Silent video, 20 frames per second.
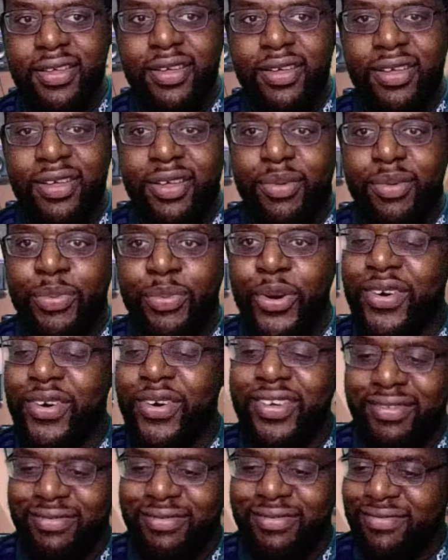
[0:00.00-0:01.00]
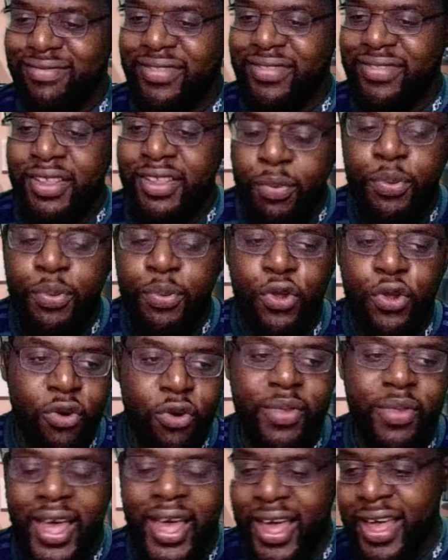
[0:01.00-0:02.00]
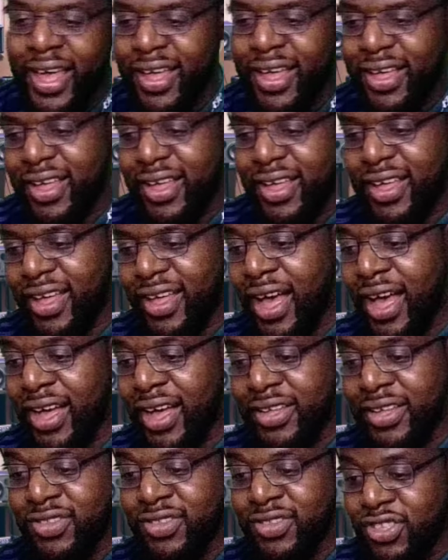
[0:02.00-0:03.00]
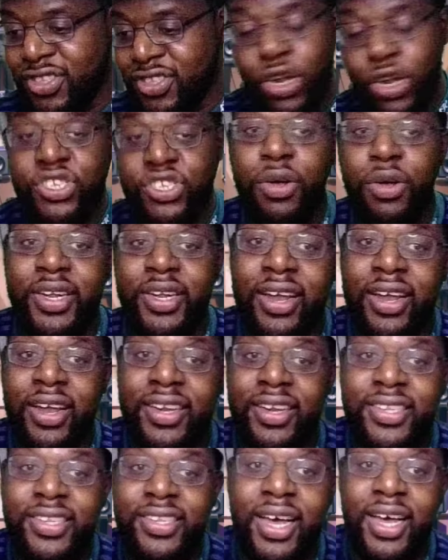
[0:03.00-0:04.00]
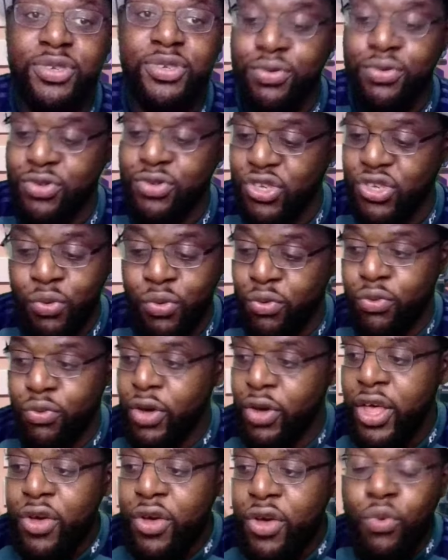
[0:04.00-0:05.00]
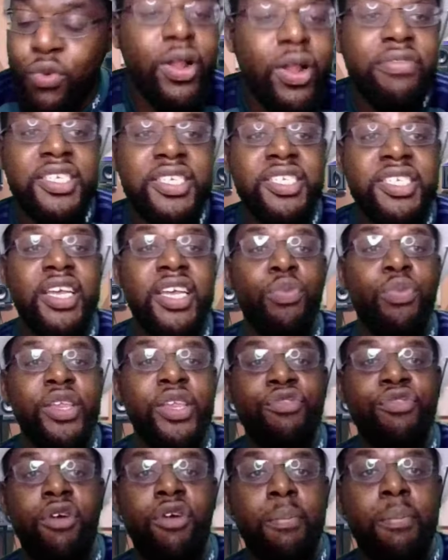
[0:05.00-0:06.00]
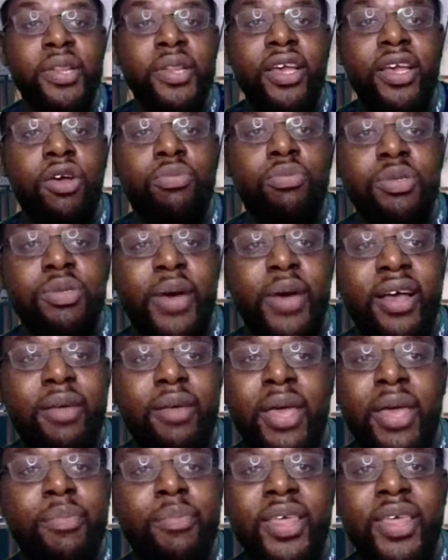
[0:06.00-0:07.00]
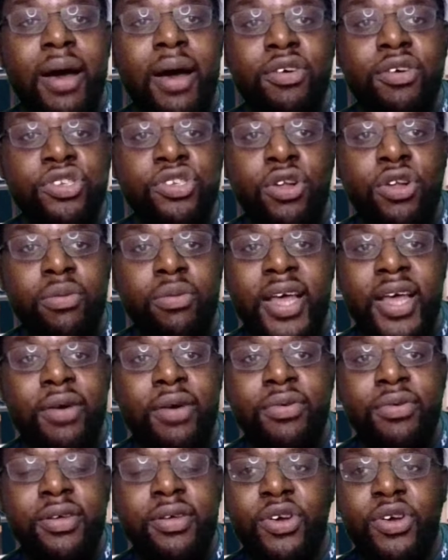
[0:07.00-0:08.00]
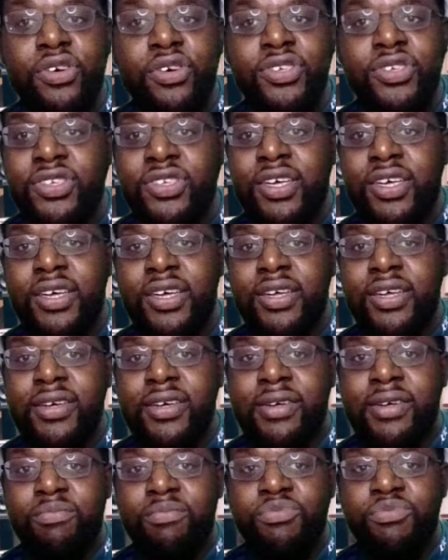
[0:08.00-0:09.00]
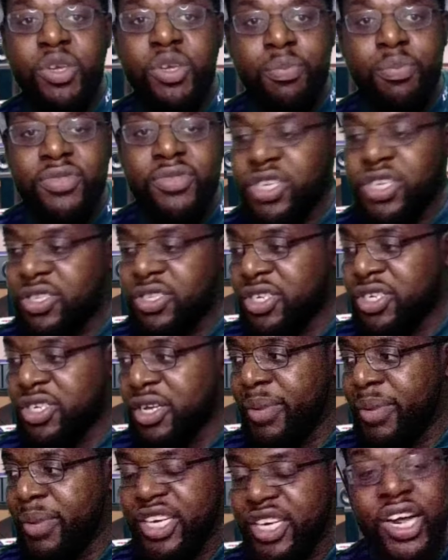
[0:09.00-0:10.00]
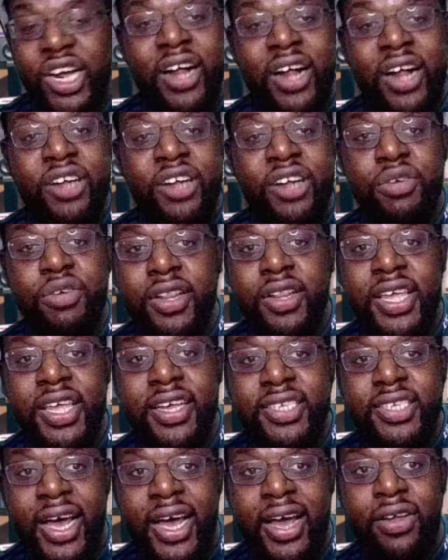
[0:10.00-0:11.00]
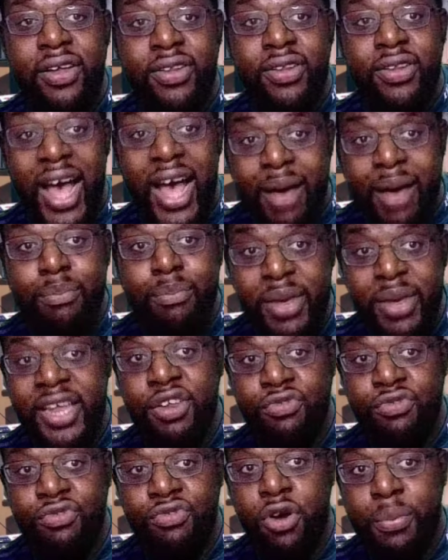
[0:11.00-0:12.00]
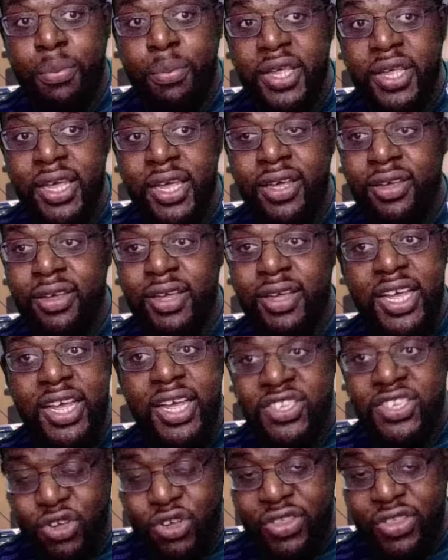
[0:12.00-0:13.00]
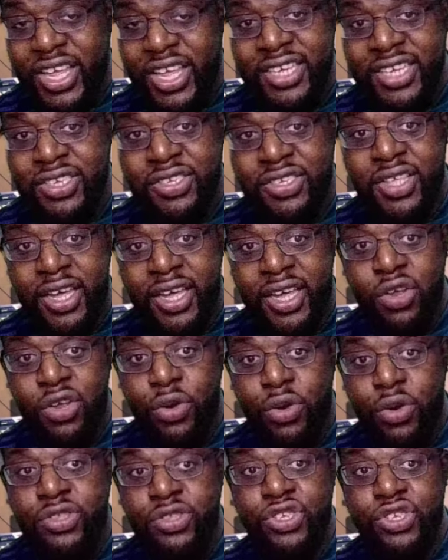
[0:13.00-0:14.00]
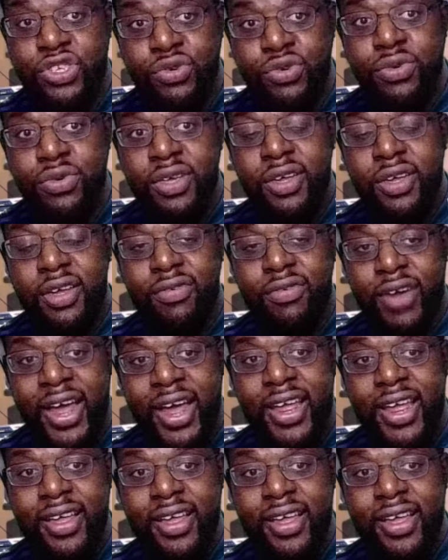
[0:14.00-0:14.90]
But Liverpool up there, and they're not slowing down in time soon. So we'll have to see when Europa League comes back. Maybe that'll slow them down because to, to, to be challenging for the league title and being Europa League, it's not the easiest thing in the world to do, right?